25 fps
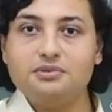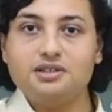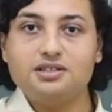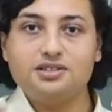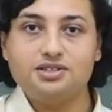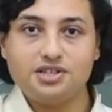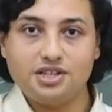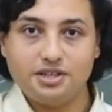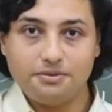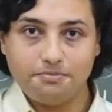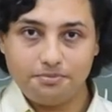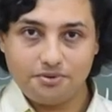
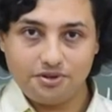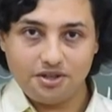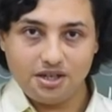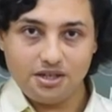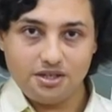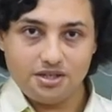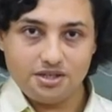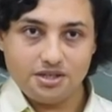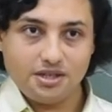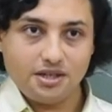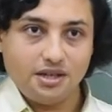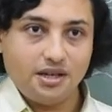must
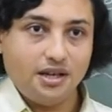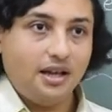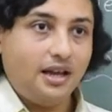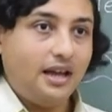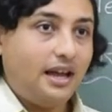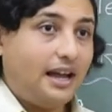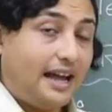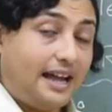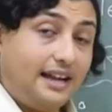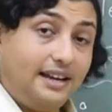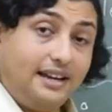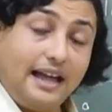separate
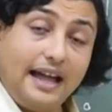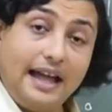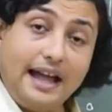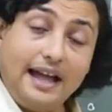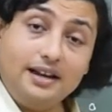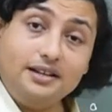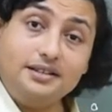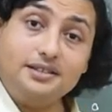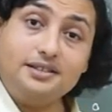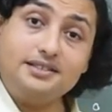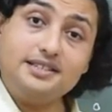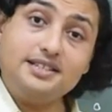and
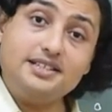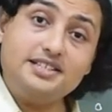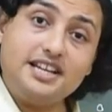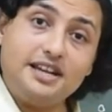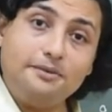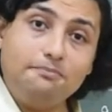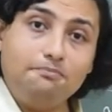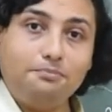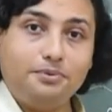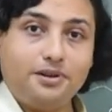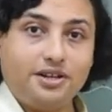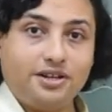act as a
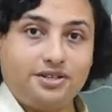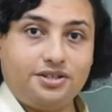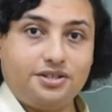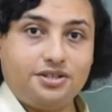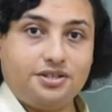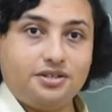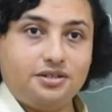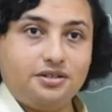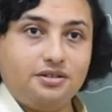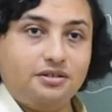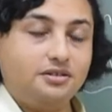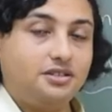
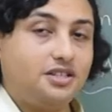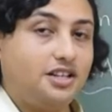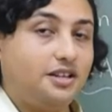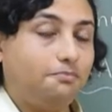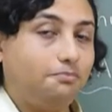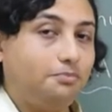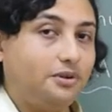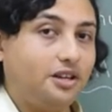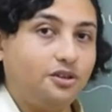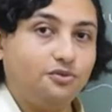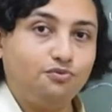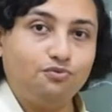template.
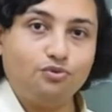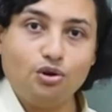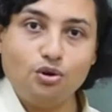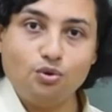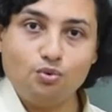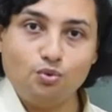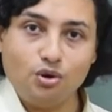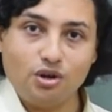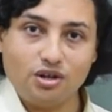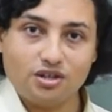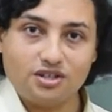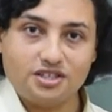Template for
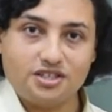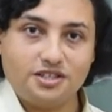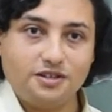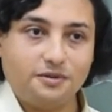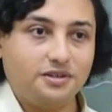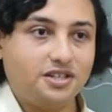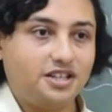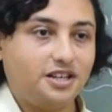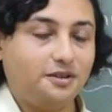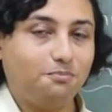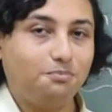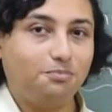what?
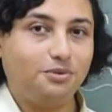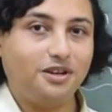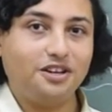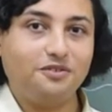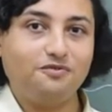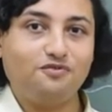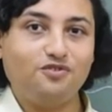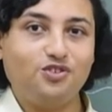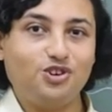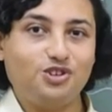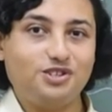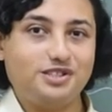
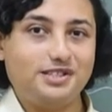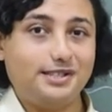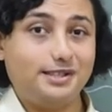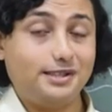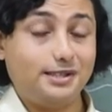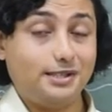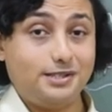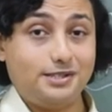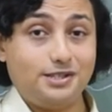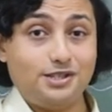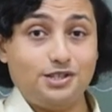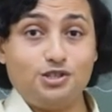Template for
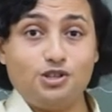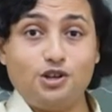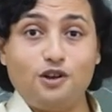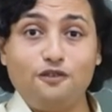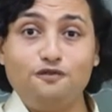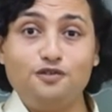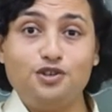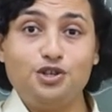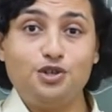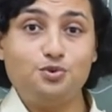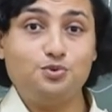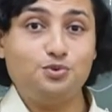synthesis
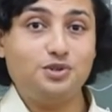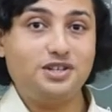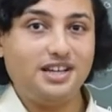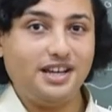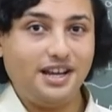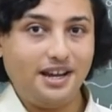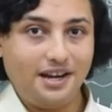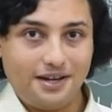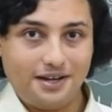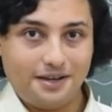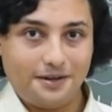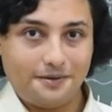of new
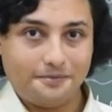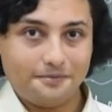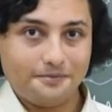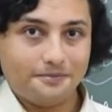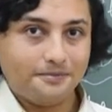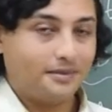DNA.